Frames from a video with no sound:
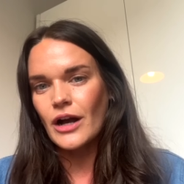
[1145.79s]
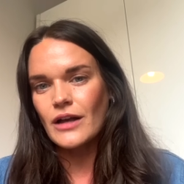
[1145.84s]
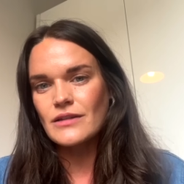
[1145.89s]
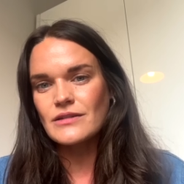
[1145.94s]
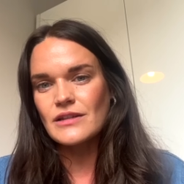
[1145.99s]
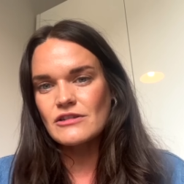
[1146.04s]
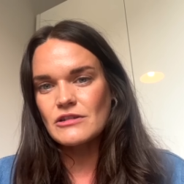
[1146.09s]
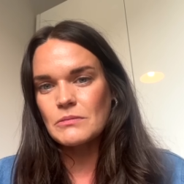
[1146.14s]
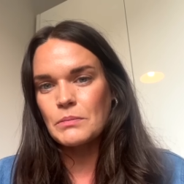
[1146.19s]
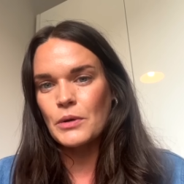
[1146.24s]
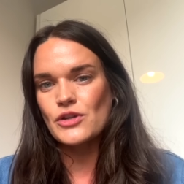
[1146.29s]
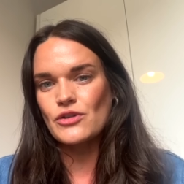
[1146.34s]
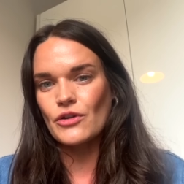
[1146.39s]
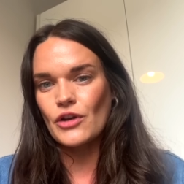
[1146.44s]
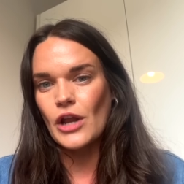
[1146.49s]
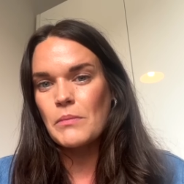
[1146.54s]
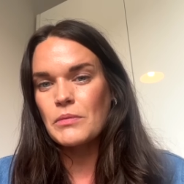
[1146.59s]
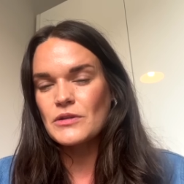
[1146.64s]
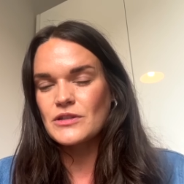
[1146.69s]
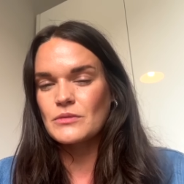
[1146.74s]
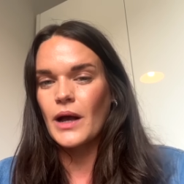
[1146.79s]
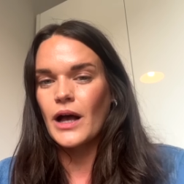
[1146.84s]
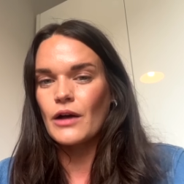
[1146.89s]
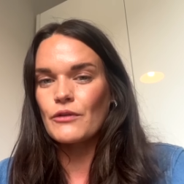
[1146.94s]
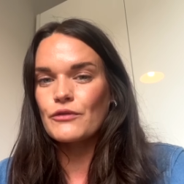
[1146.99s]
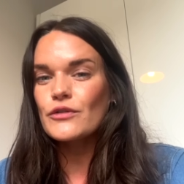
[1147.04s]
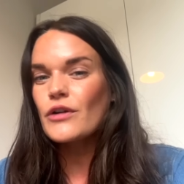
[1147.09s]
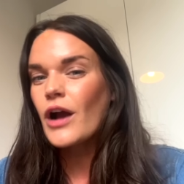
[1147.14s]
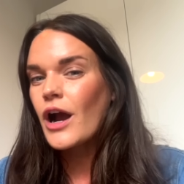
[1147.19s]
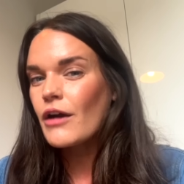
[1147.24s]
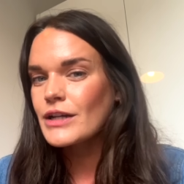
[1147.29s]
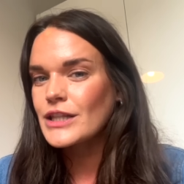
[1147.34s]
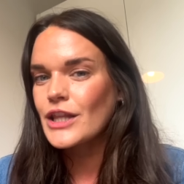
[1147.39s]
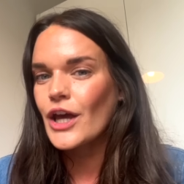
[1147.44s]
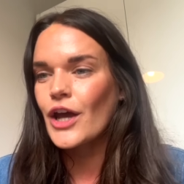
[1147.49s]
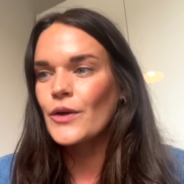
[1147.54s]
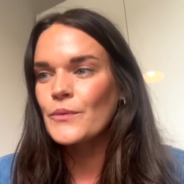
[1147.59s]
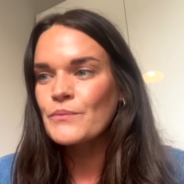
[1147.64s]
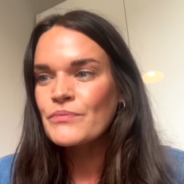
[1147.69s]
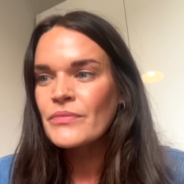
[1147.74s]
Charles needs to push on up as well.
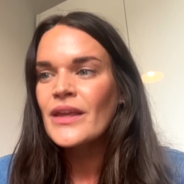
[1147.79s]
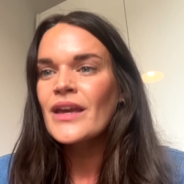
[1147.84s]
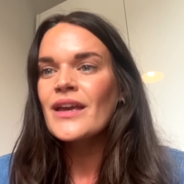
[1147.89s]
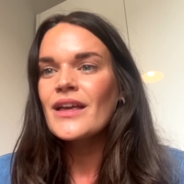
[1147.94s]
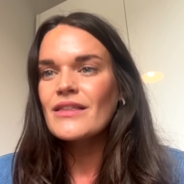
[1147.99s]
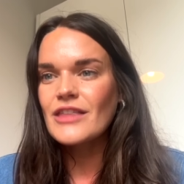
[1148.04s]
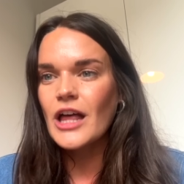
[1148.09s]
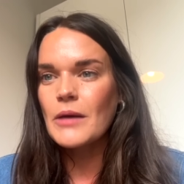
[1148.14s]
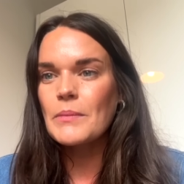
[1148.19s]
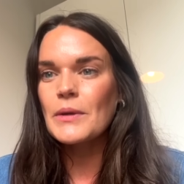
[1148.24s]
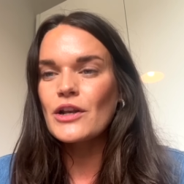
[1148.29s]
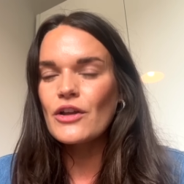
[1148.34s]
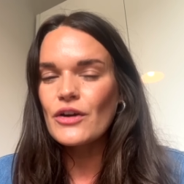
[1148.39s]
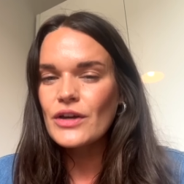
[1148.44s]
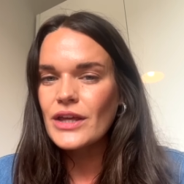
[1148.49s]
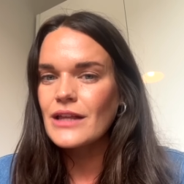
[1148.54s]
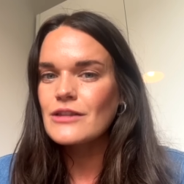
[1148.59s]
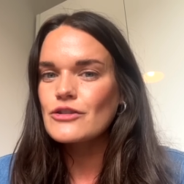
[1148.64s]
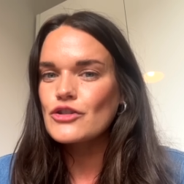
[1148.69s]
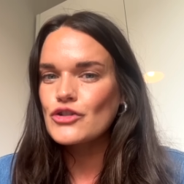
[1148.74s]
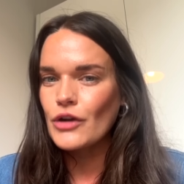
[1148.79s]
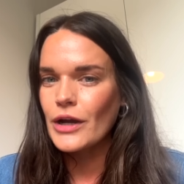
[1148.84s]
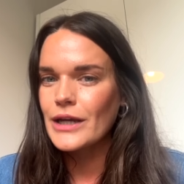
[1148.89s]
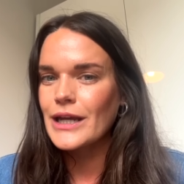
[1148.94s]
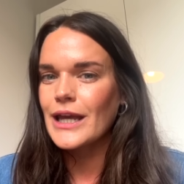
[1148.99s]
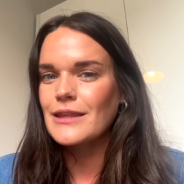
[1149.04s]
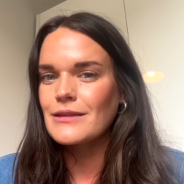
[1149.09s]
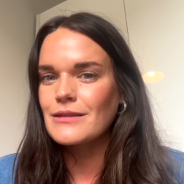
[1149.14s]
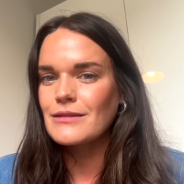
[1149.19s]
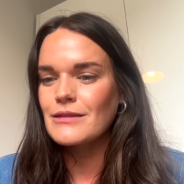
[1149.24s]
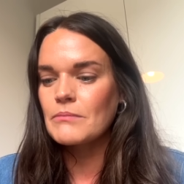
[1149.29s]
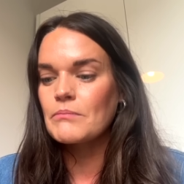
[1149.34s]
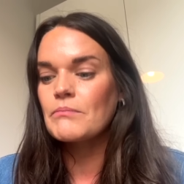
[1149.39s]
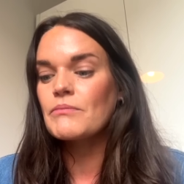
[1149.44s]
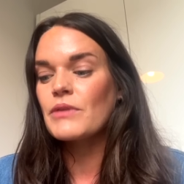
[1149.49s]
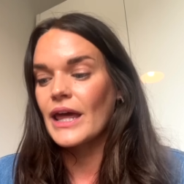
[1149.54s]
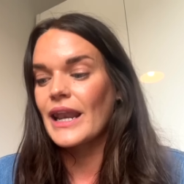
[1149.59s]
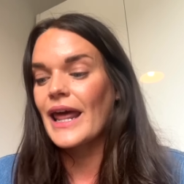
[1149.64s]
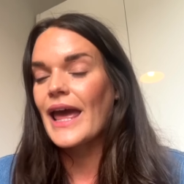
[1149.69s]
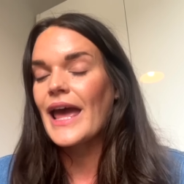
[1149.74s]
Ferrari, though, they'll be looking to try and get
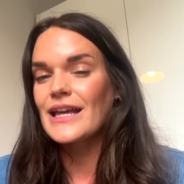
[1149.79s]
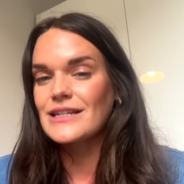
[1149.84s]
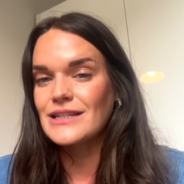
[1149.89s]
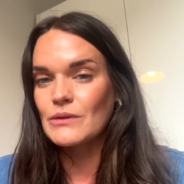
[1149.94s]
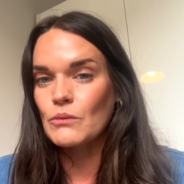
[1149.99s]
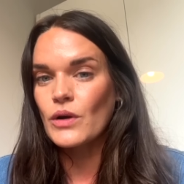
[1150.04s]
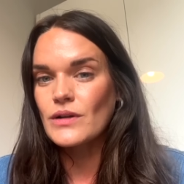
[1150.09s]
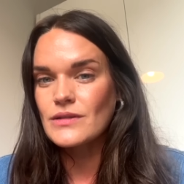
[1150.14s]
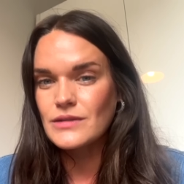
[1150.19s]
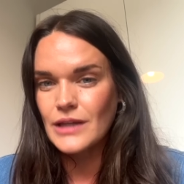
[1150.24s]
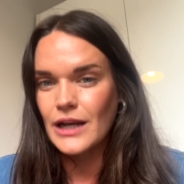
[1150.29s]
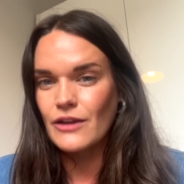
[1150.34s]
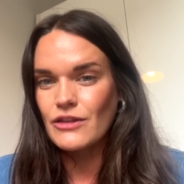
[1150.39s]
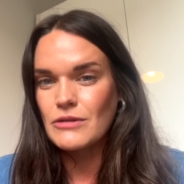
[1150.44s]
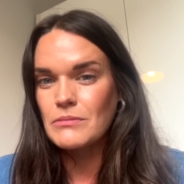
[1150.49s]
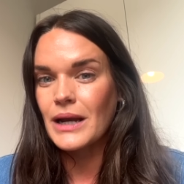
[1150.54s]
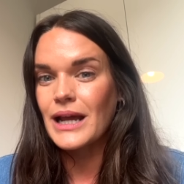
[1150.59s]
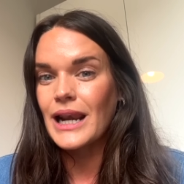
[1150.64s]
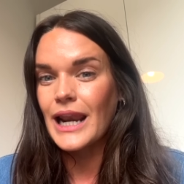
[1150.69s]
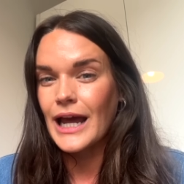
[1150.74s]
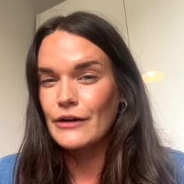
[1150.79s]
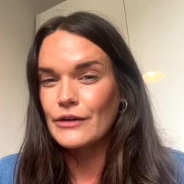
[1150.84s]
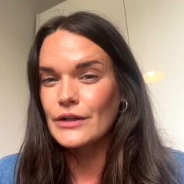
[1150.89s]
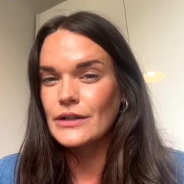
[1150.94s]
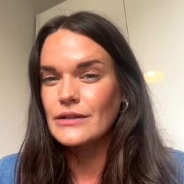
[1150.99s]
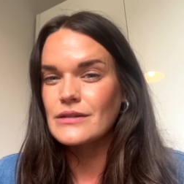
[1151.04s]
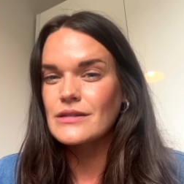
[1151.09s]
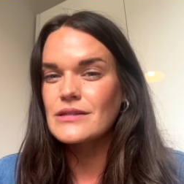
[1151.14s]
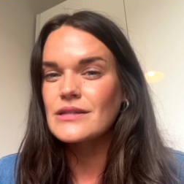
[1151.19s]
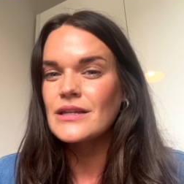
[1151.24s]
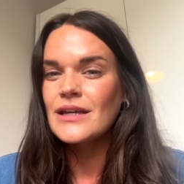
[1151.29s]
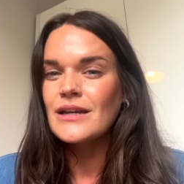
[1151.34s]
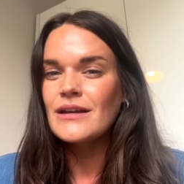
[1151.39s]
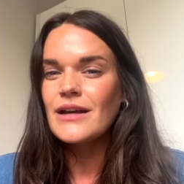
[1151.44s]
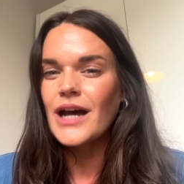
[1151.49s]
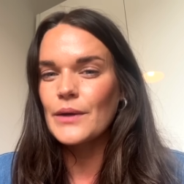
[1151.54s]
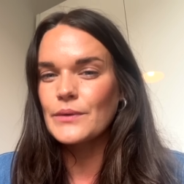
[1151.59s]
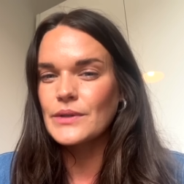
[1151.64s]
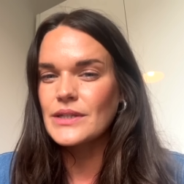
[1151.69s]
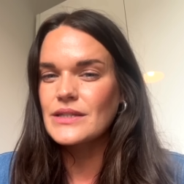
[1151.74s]
get ahead once again of the McLarens,
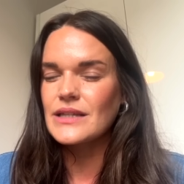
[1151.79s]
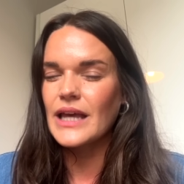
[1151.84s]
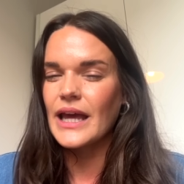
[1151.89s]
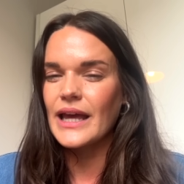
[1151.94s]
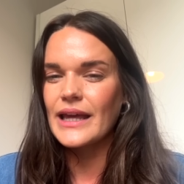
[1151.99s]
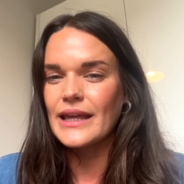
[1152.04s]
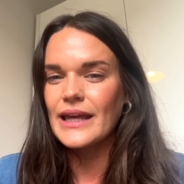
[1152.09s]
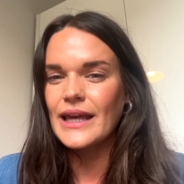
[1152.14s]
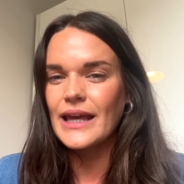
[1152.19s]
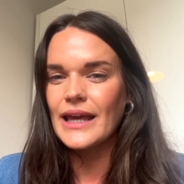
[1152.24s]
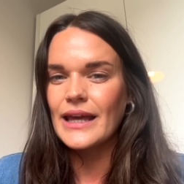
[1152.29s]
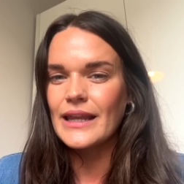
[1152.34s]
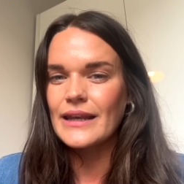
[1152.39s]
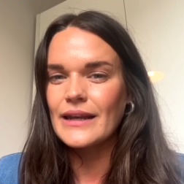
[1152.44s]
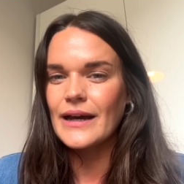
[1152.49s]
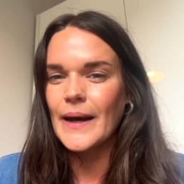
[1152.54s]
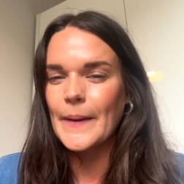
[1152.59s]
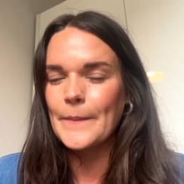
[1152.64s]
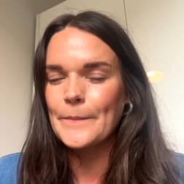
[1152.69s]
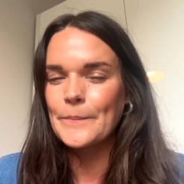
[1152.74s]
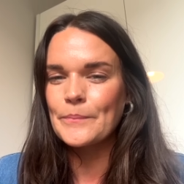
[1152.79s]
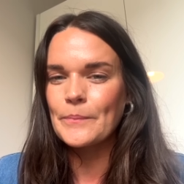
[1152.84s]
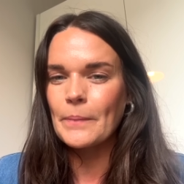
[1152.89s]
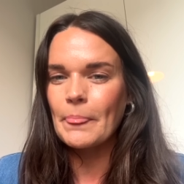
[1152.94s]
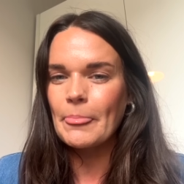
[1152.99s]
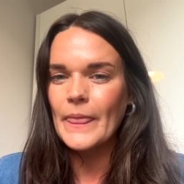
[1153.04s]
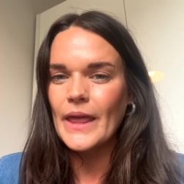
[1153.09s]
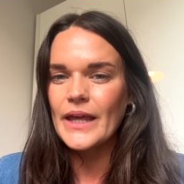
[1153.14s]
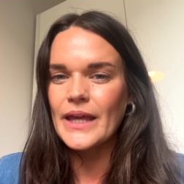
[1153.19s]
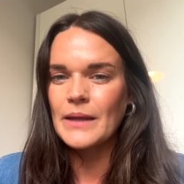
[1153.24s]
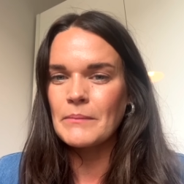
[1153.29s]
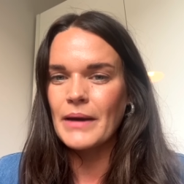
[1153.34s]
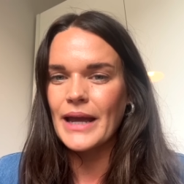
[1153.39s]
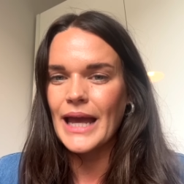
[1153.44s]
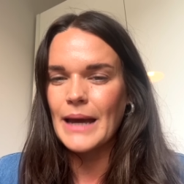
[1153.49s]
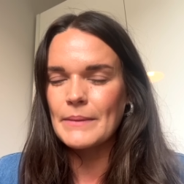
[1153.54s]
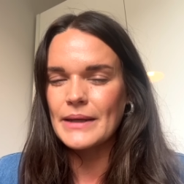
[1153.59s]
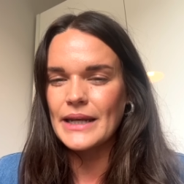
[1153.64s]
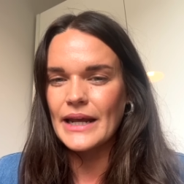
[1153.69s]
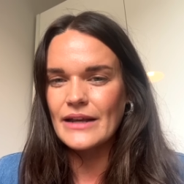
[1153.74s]
I would say, in um, in
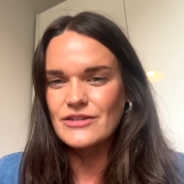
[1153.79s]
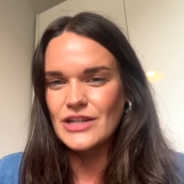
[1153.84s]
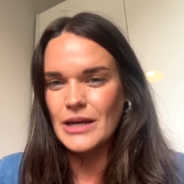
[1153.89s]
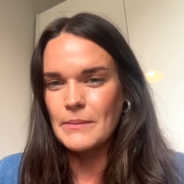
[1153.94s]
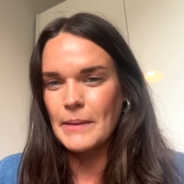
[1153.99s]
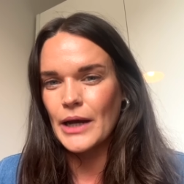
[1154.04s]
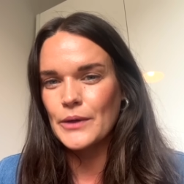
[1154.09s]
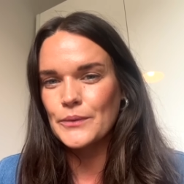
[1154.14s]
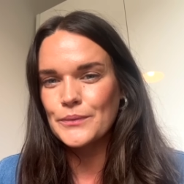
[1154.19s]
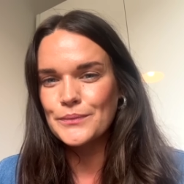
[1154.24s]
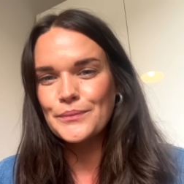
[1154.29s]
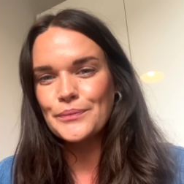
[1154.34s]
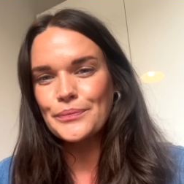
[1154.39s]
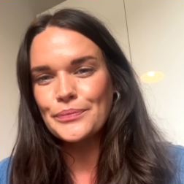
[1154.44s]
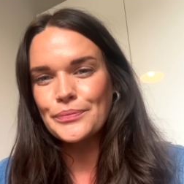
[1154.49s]
Miami next time out.